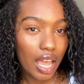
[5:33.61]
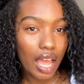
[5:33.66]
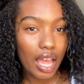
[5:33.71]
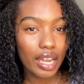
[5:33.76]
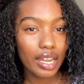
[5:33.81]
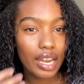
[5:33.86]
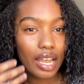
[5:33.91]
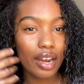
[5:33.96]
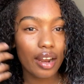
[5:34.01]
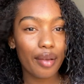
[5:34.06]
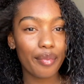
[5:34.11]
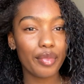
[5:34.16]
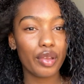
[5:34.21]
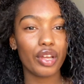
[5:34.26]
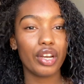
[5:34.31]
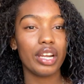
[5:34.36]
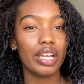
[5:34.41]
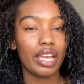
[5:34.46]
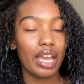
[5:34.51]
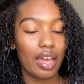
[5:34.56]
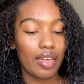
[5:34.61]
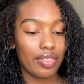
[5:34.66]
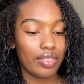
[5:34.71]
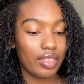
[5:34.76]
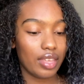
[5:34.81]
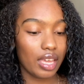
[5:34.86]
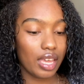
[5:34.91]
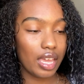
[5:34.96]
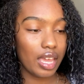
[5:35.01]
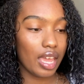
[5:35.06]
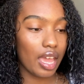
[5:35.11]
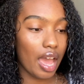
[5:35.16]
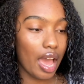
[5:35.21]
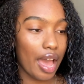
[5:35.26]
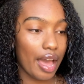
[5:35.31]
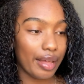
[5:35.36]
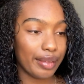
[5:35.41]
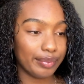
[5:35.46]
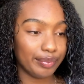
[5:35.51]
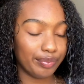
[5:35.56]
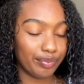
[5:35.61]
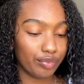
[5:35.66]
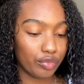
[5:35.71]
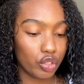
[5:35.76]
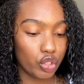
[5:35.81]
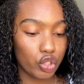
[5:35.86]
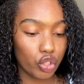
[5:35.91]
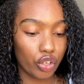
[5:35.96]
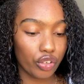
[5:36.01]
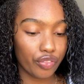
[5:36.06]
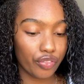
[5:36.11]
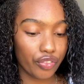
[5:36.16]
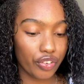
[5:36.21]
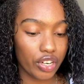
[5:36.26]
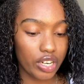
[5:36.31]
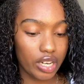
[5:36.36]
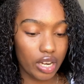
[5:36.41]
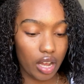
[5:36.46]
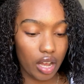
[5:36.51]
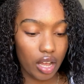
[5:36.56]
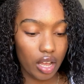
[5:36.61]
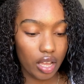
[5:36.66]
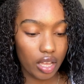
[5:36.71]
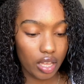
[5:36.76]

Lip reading: And then I'm gonna get the John Frieda